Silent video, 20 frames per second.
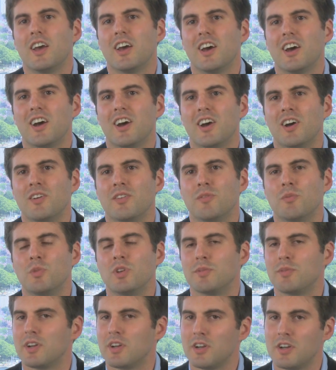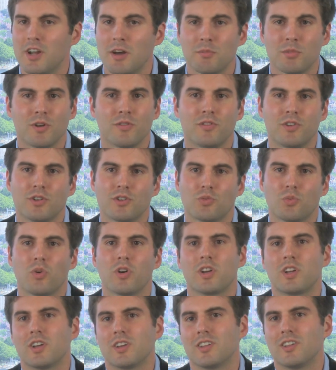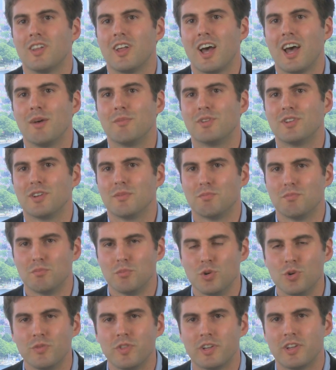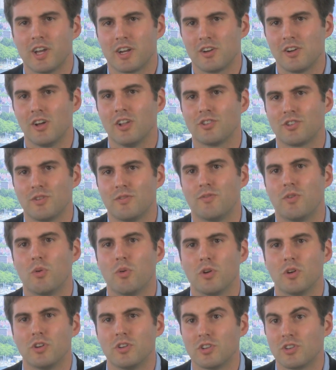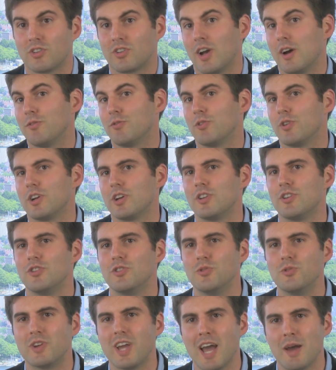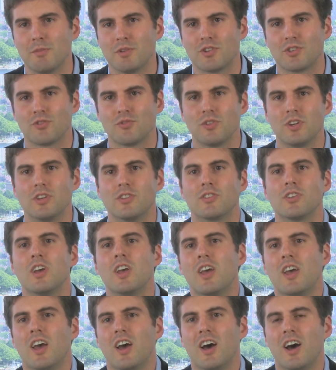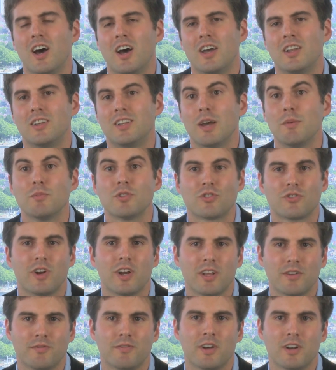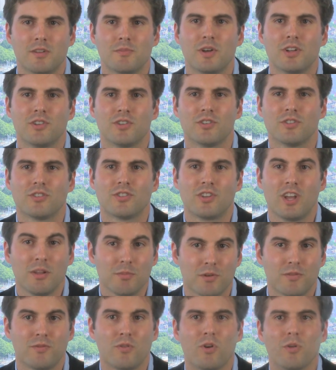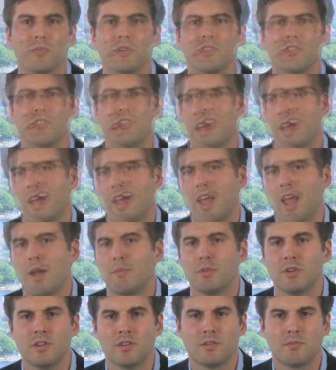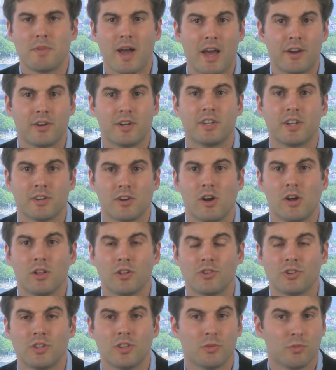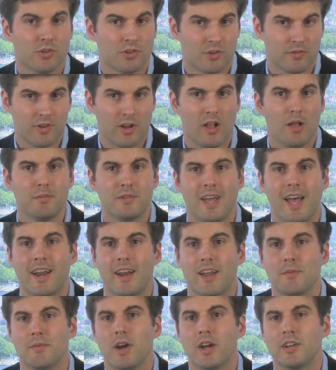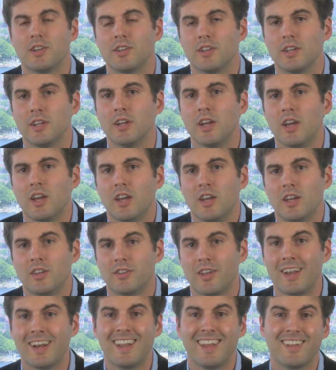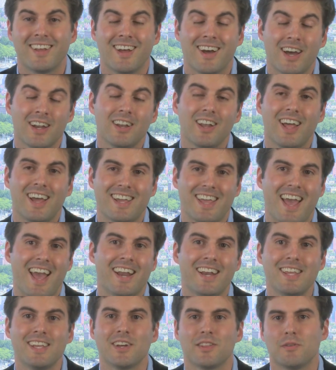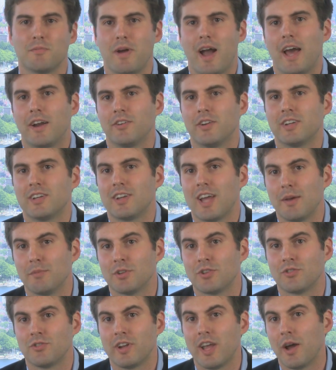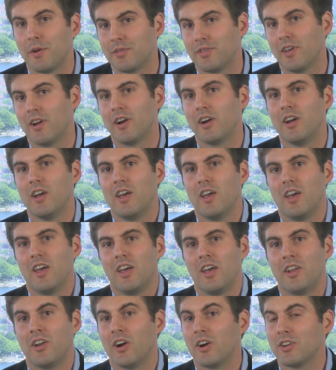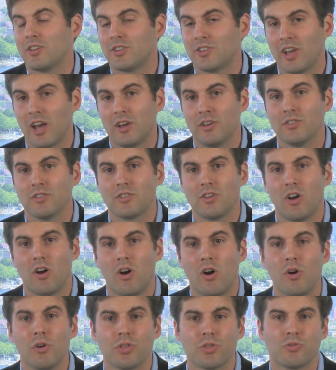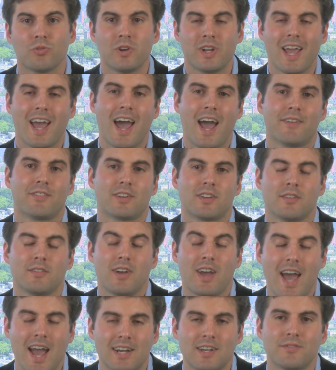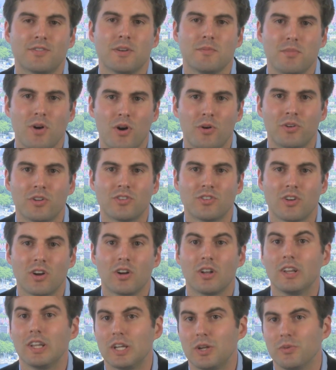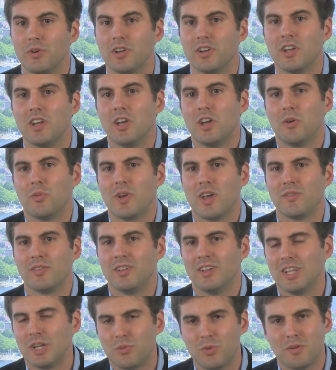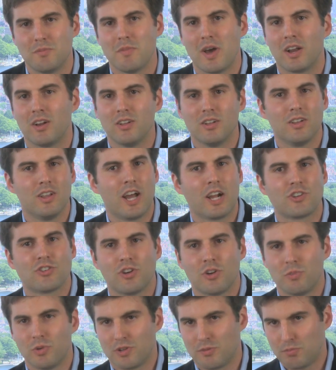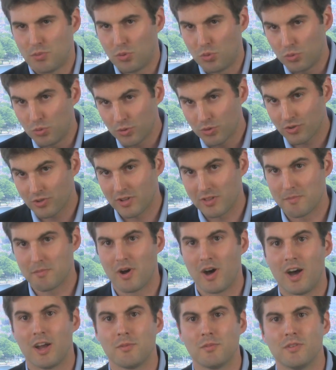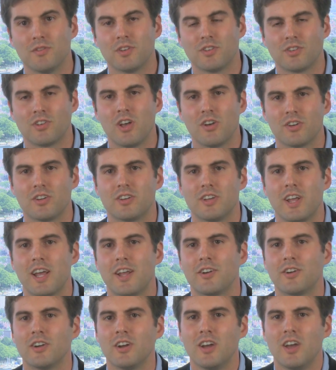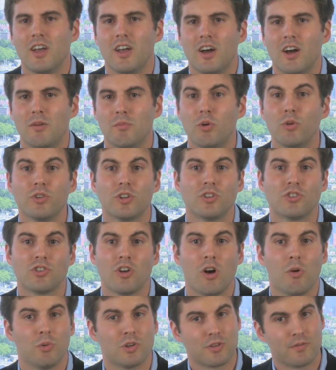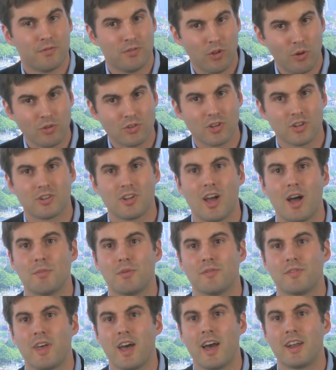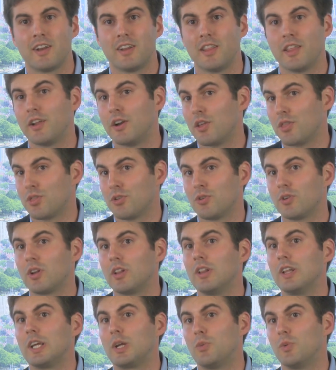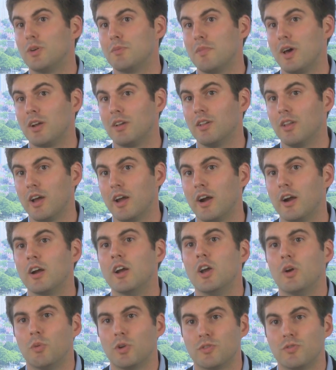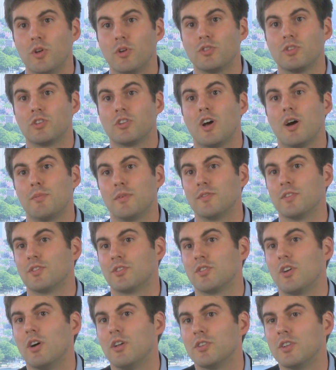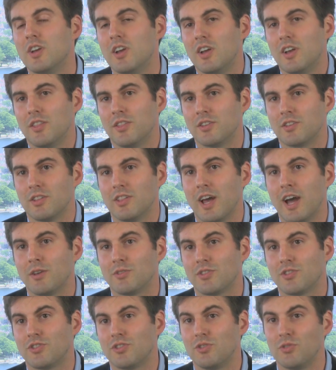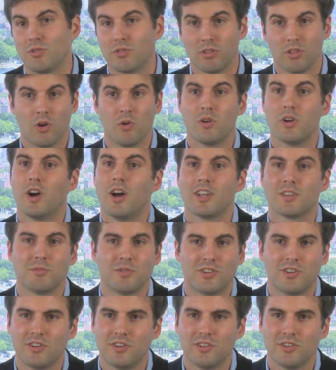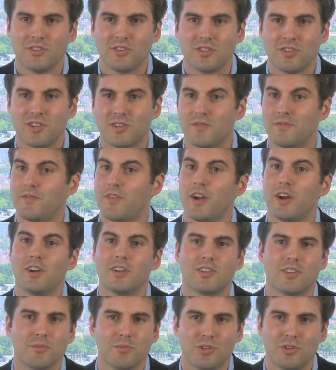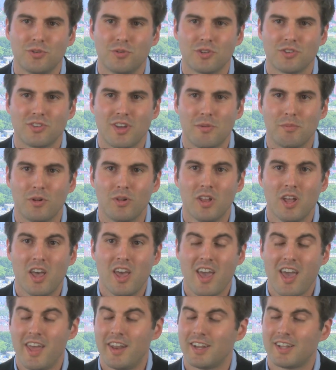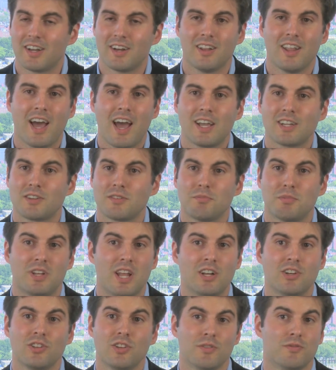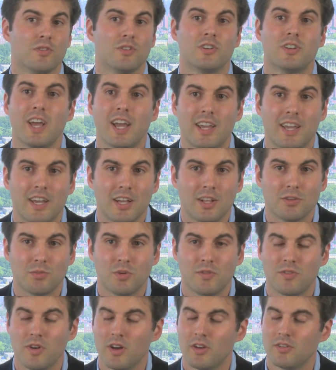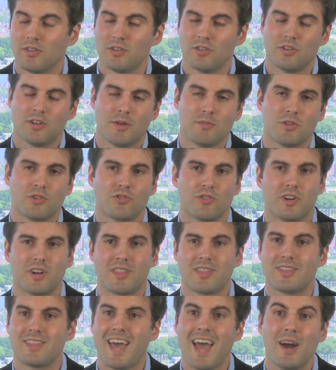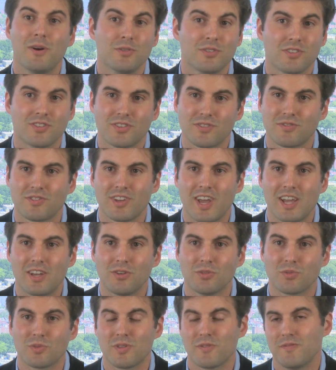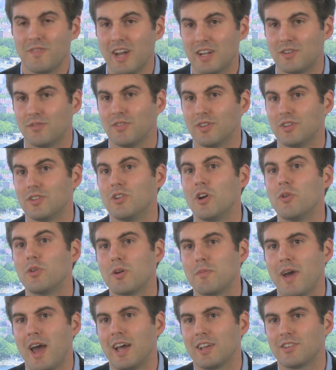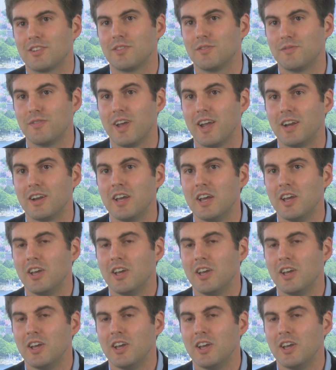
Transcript: Uh, we spent a number of years working in the lab to move the technology forward, discovering new chemistries, uh, and demonstrating fundamental cell performance. Ambri's battery technology that was developed at MIT is unlike any other battery chemistry out there. In our cells, all three active, active components are liquid. We have a liquid metal electrode with pools on the bottom of a cell container a molten salt which floats on top of that, and then a third liquid metal layer which floats on top of the salt. This allows us to use low-cost materials, it's very simple to assemble, and it can last potentially for decades. We've uh, demonstrated thousands of cycles with effectively no capacity fade.